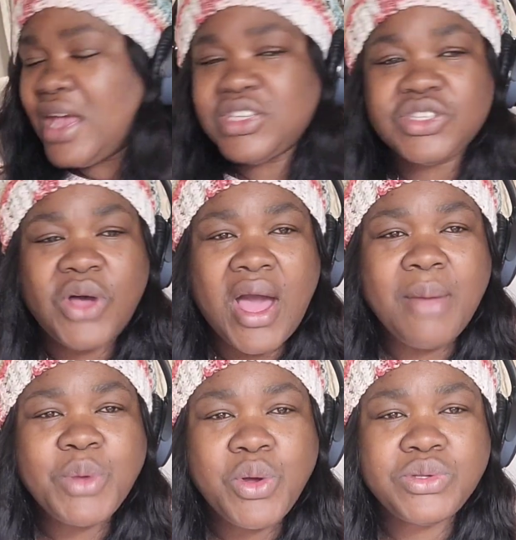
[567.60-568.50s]
So
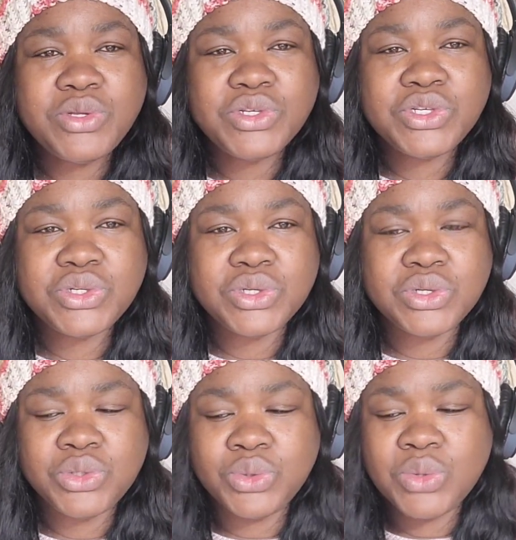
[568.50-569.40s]
I'm going to
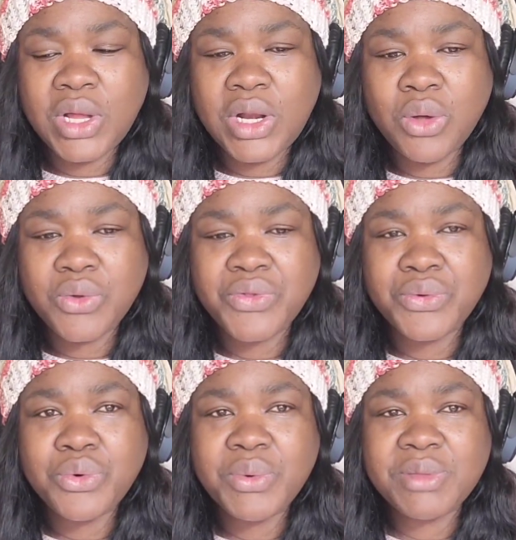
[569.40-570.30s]
do a look
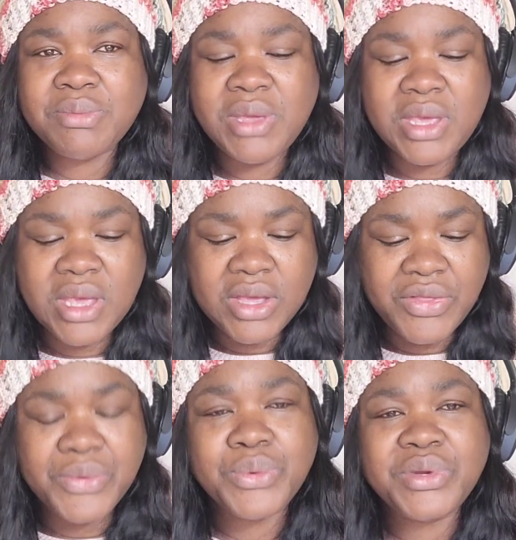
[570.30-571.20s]
through with me
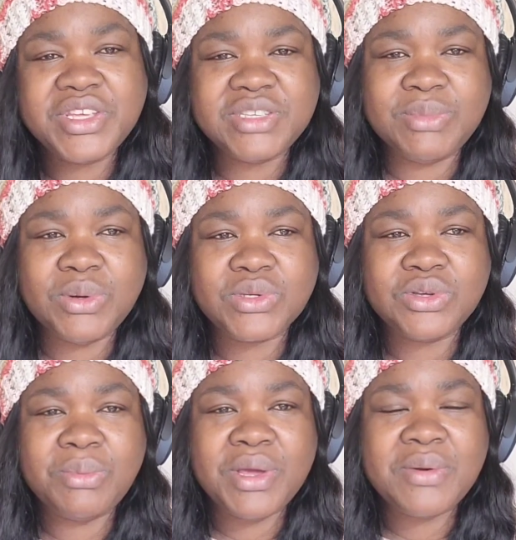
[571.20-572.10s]
through this book. So
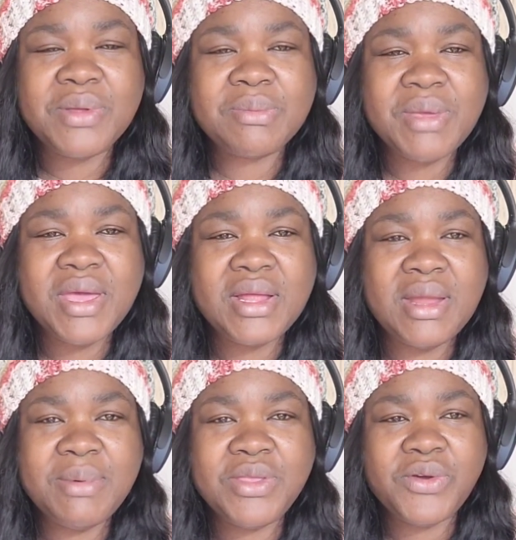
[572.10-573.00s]
bear with me and
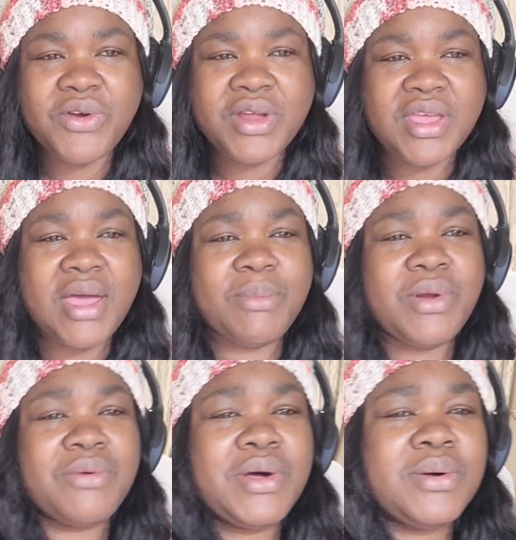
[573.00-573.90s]
let me turn the
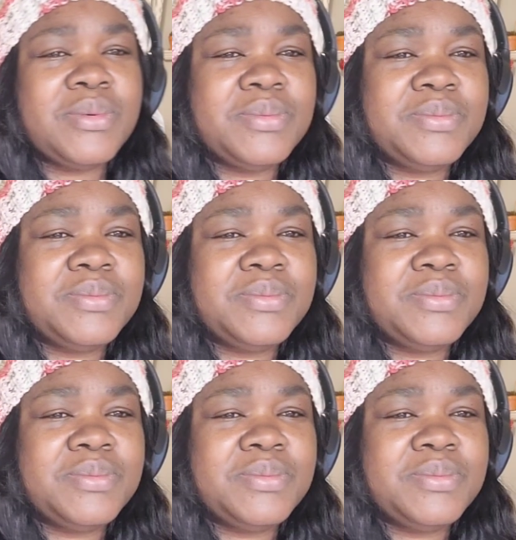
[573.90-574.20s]
camera around.